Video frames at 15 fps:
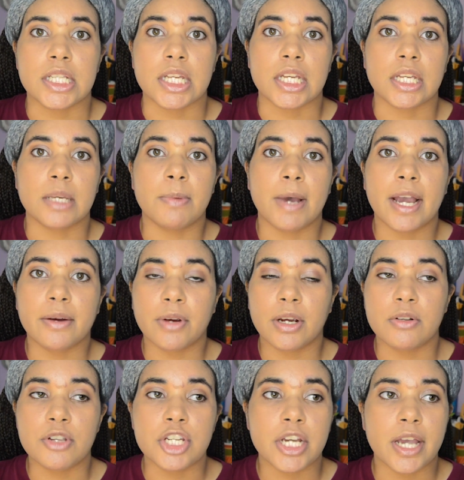like,
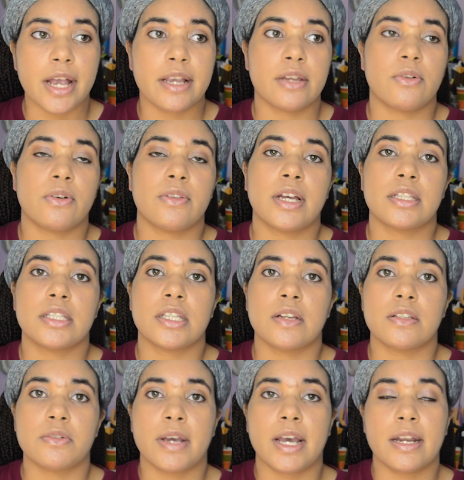background check and all that
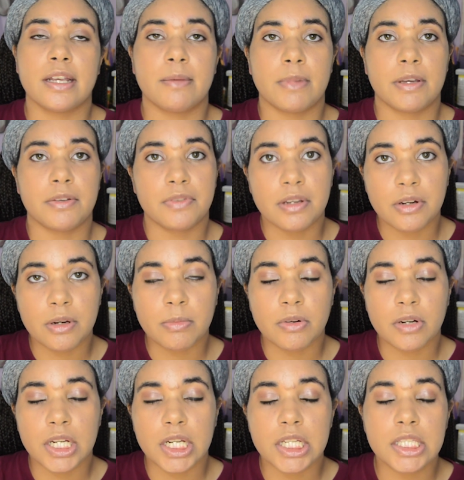stuff. So, I had to get my
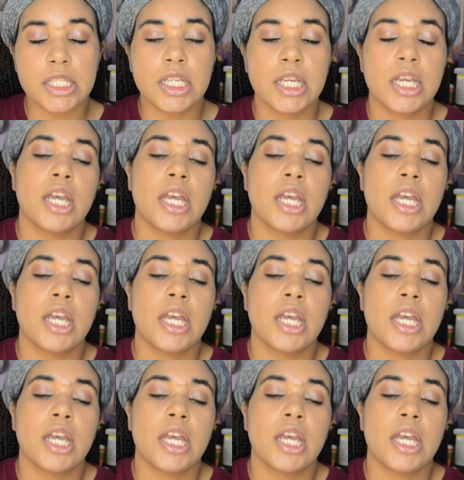fingerprint.